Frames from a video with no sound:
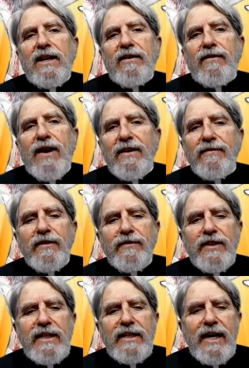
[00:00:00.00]

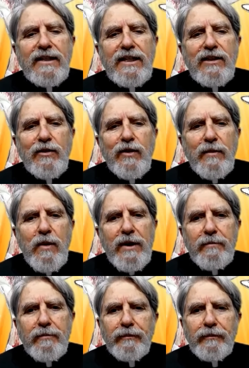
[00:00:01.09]
550, 1931.